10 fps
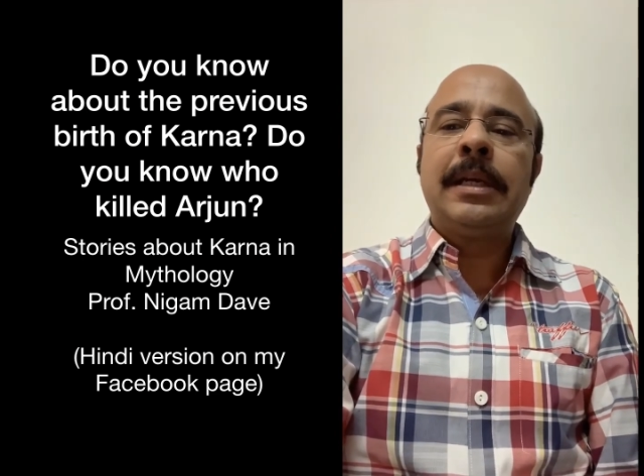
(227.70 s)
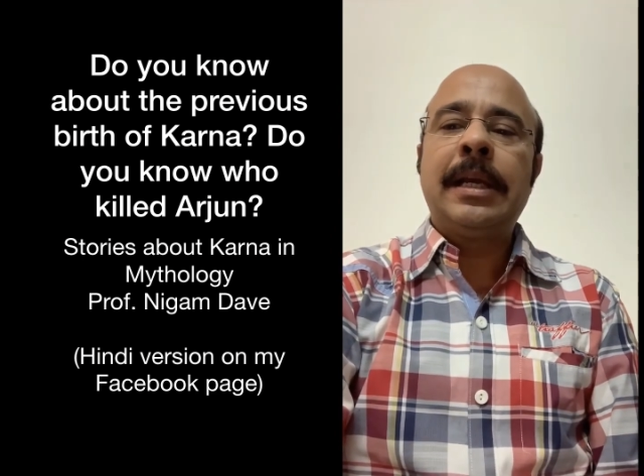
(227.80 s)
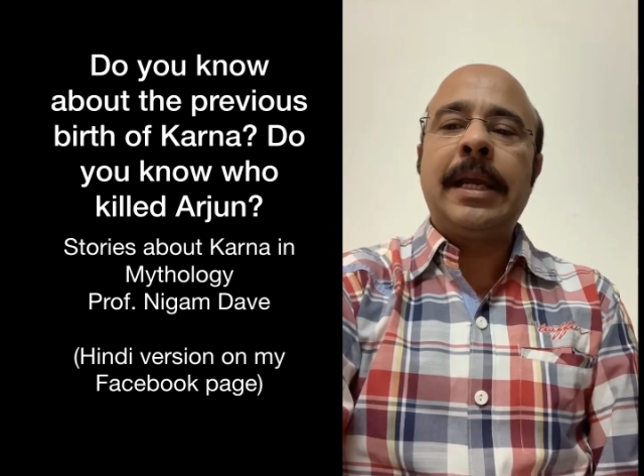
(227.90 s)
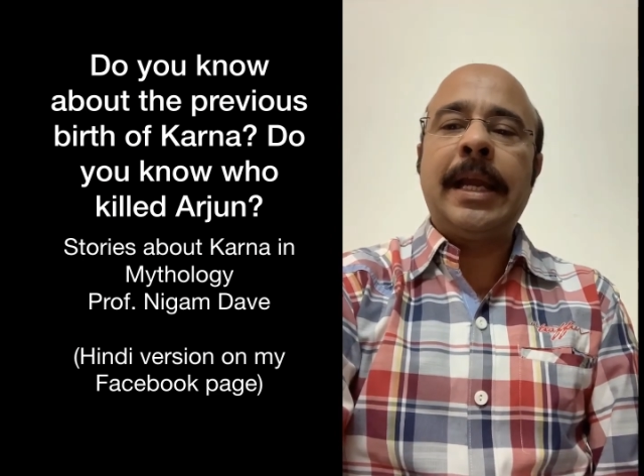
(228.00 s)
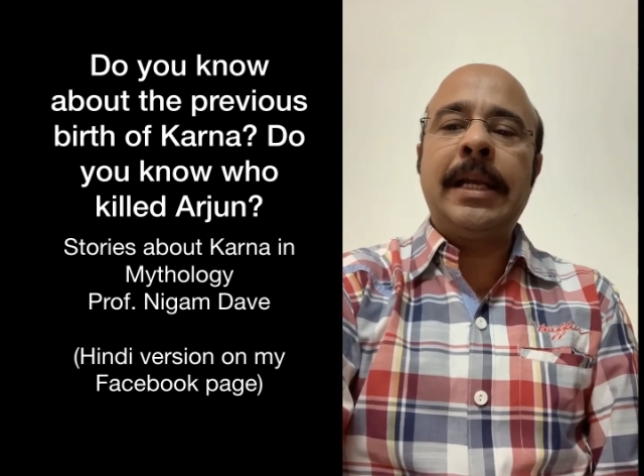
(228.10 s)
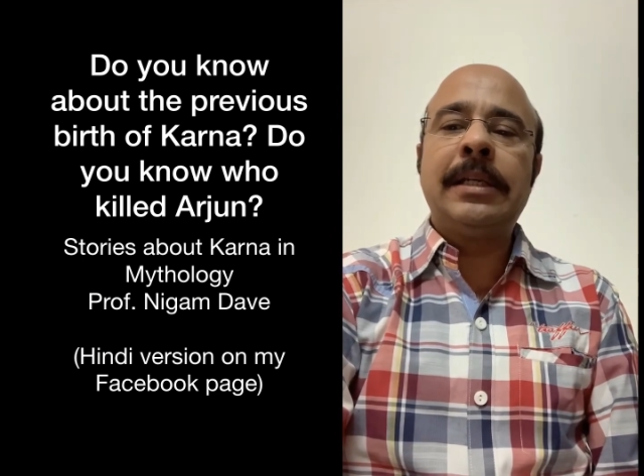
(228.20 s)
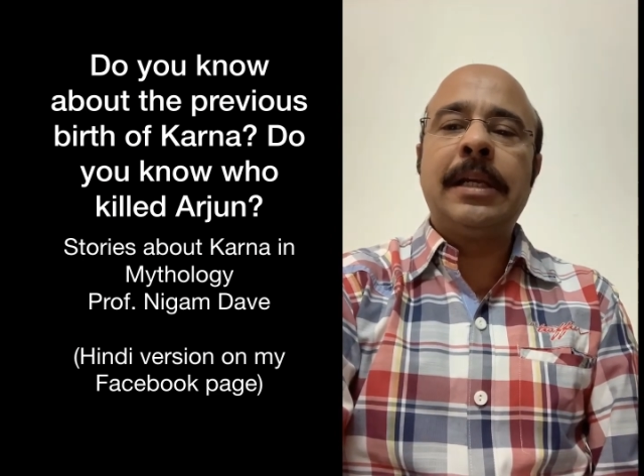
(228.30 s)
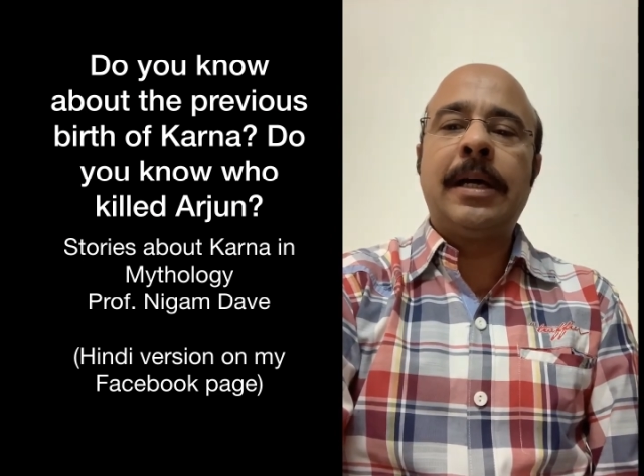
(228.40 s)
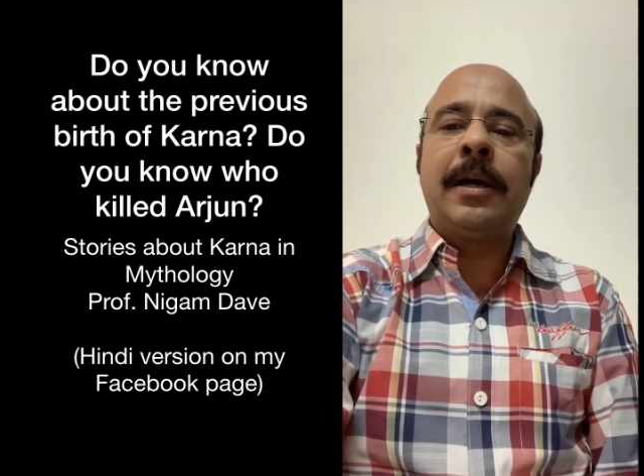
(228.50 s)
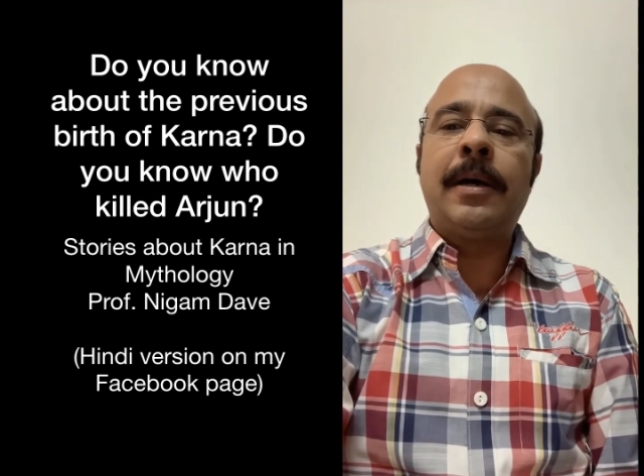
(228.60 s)
And
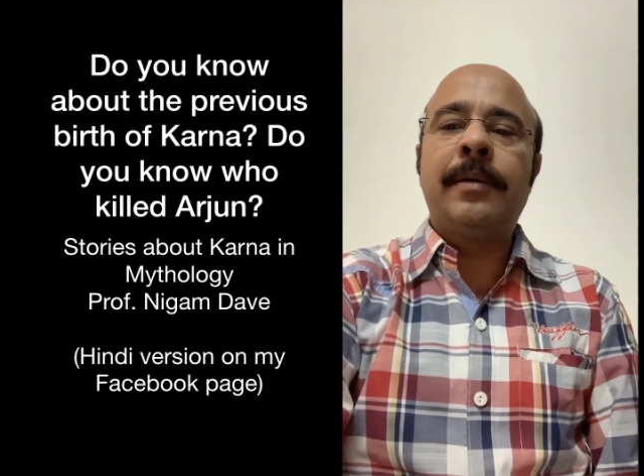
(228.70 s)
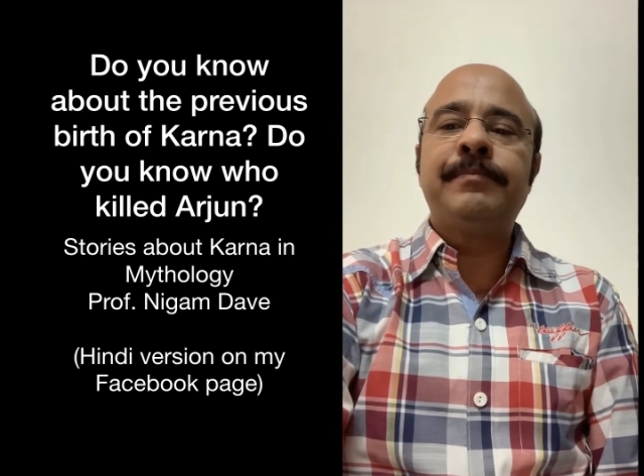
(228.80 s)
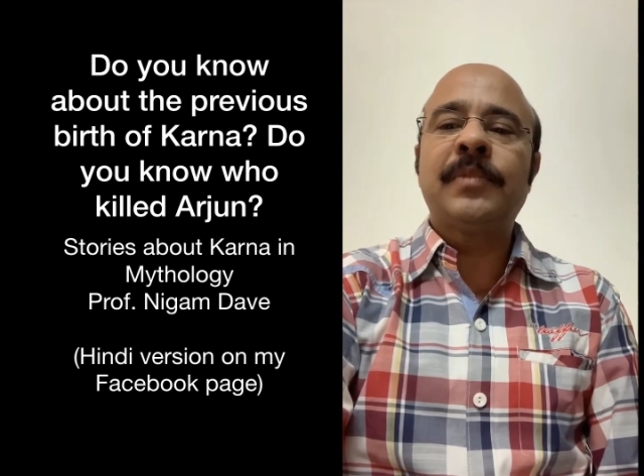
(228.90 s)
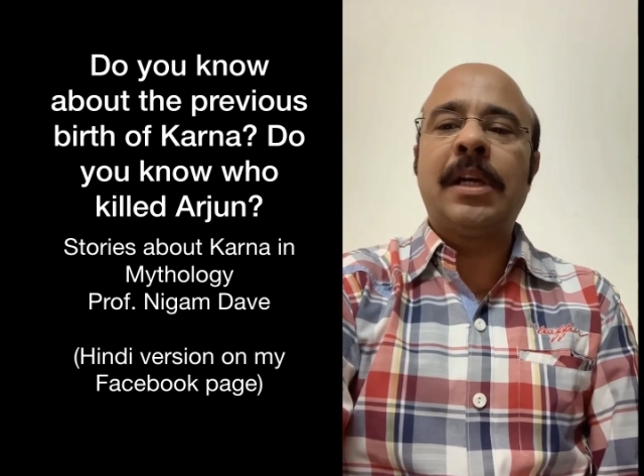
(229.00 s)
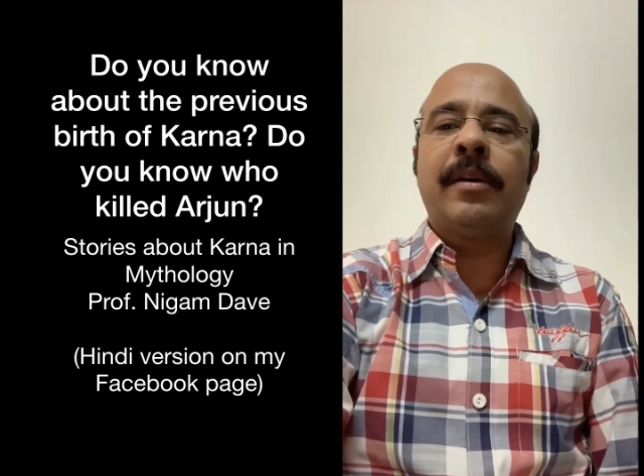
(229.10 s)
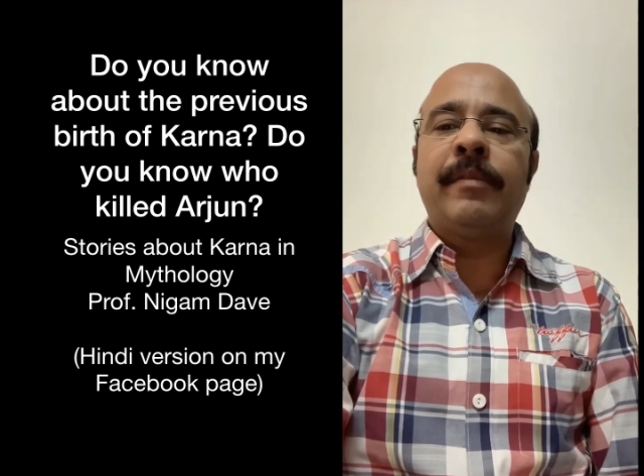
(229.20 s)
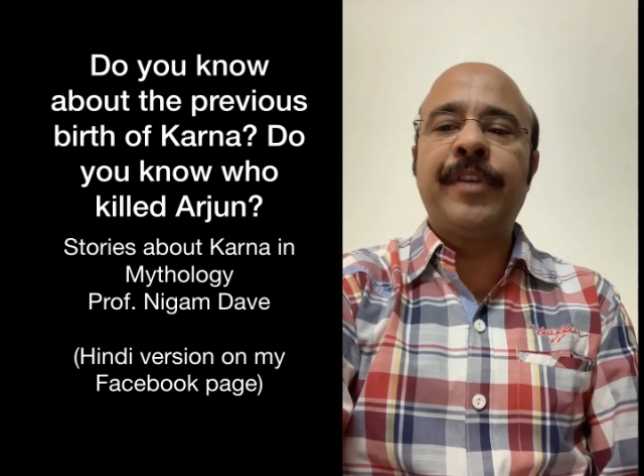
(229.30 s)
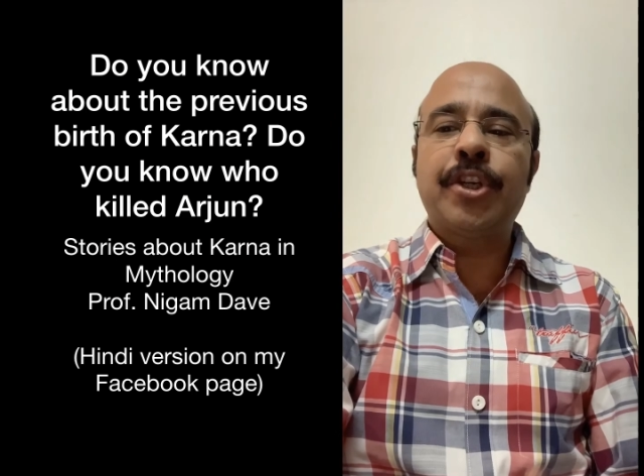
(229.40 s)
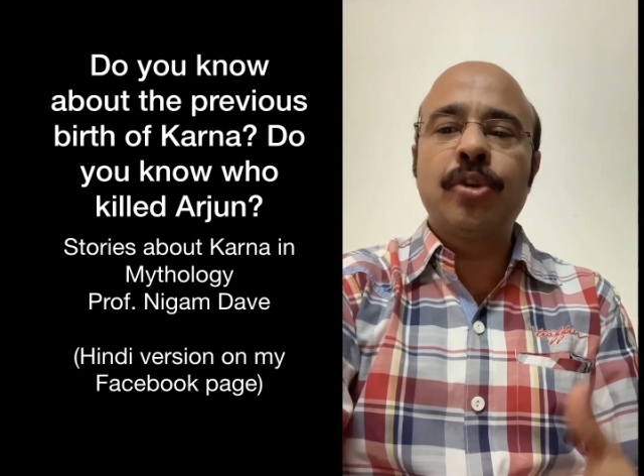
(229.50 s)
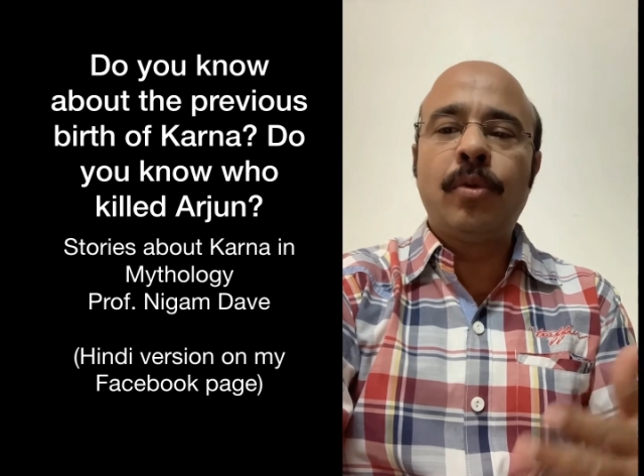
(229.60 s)
uh, uh,
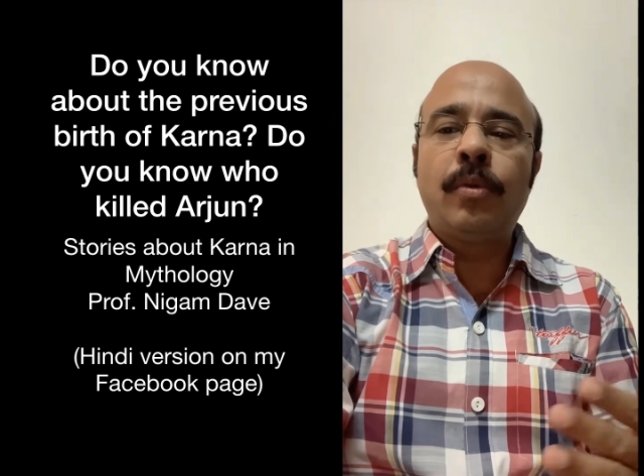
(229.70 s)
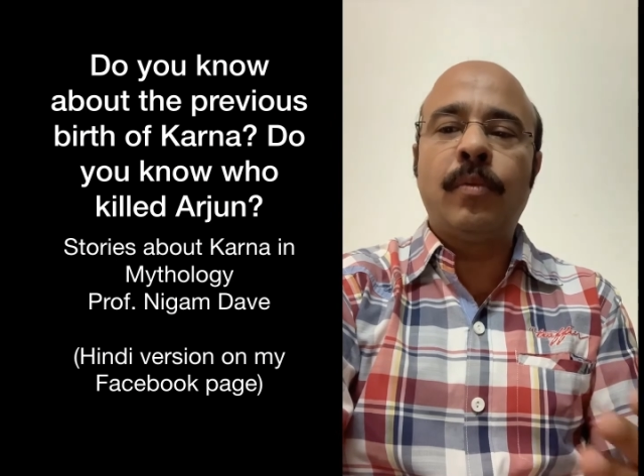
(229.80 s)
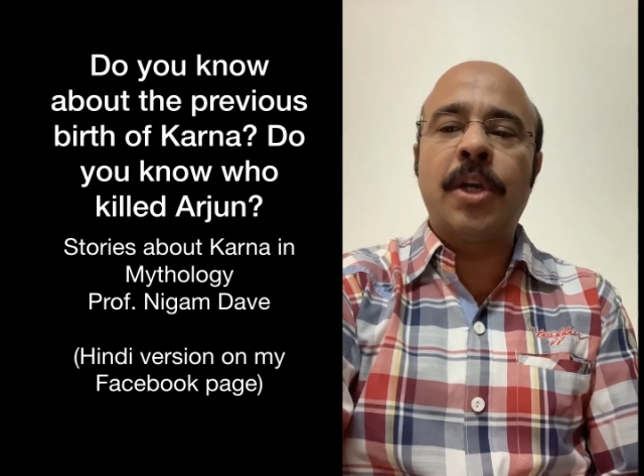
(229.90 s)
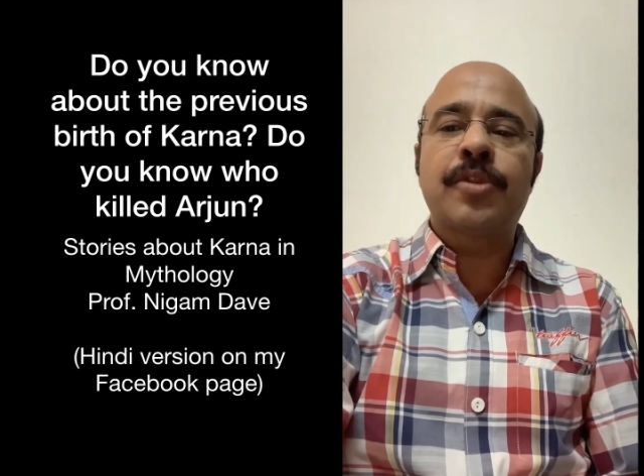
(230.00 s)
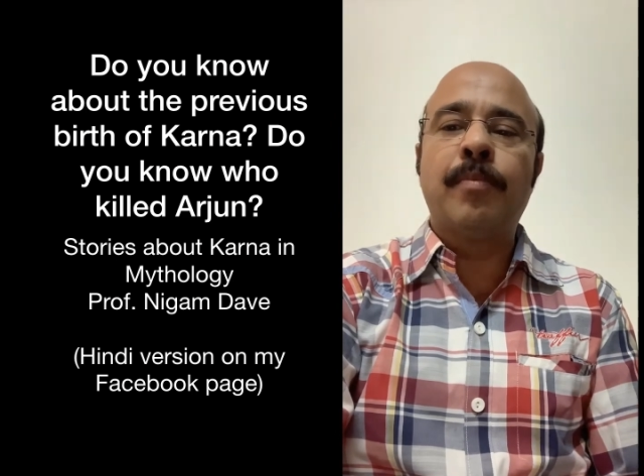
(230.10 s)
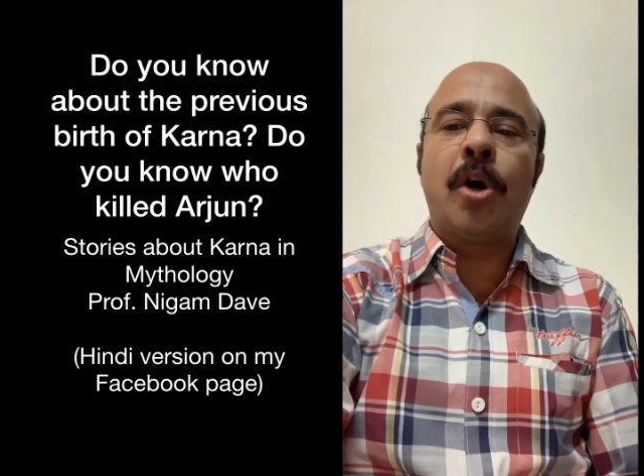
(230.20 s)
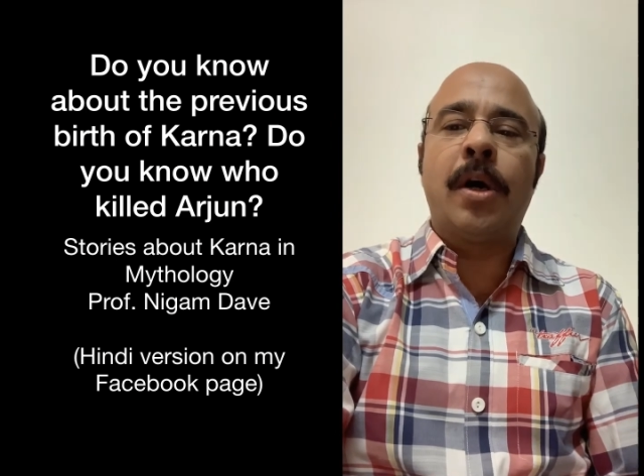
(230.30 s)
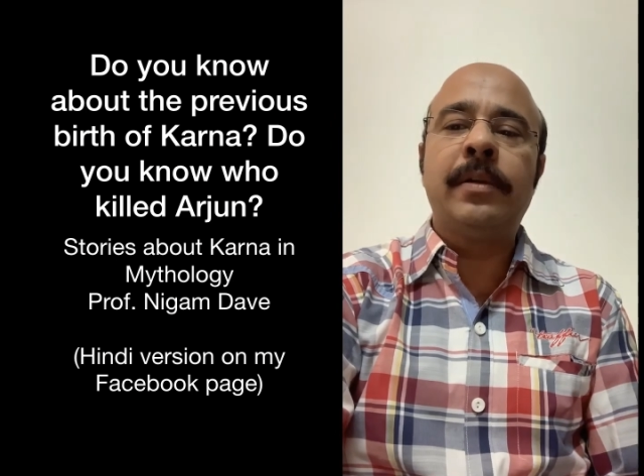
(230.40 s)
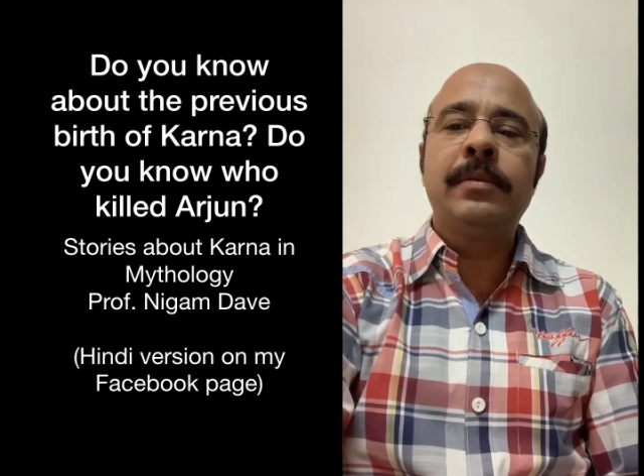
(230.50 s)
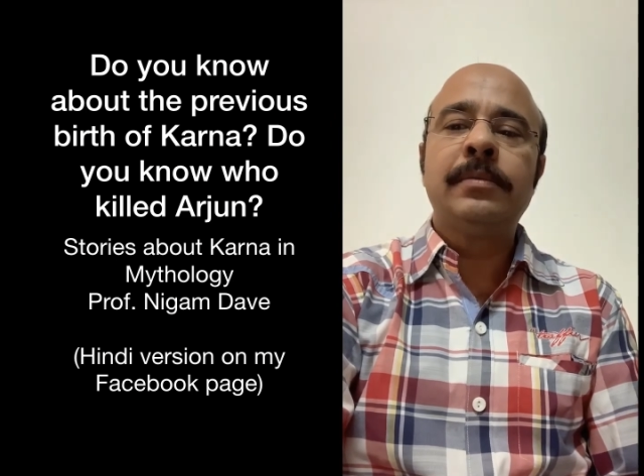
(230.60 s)
Vishnu was
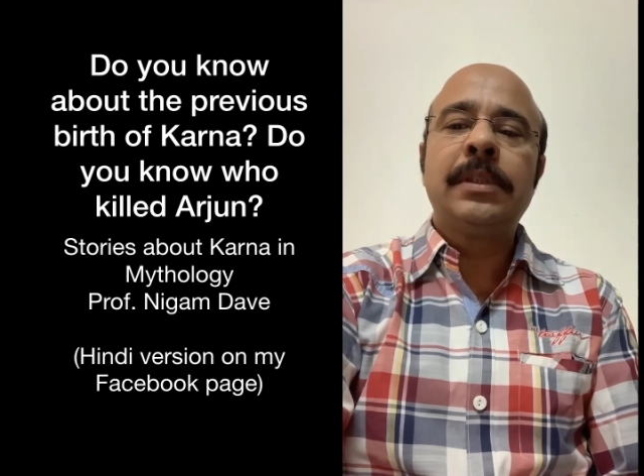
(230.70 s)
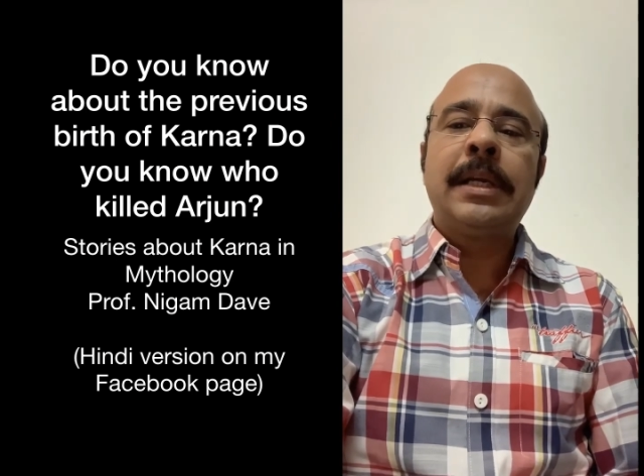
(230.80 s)
born